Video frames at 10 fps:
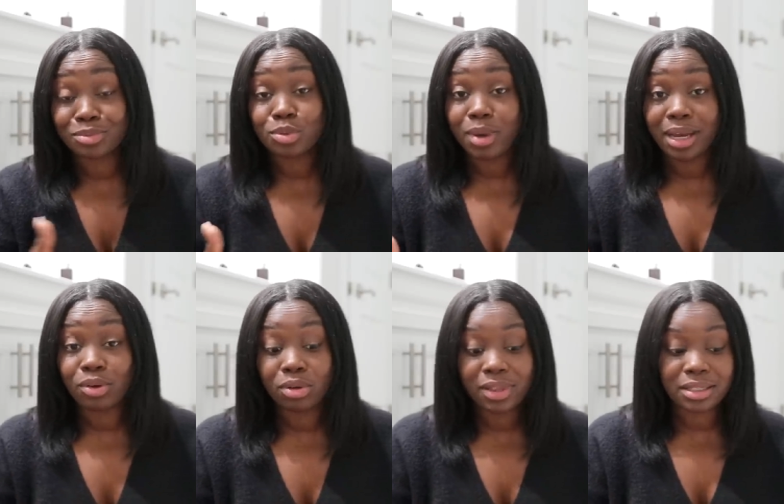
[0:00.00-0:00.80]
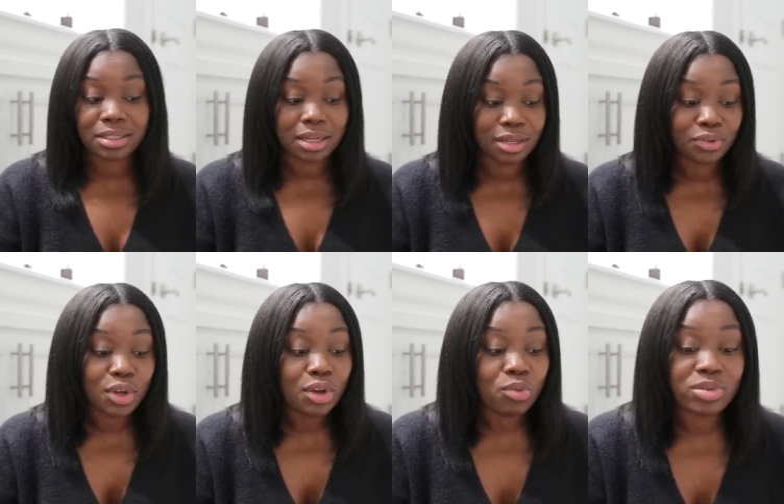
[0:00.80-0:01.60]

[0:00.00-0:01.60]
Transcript: from sweat and all that stuff,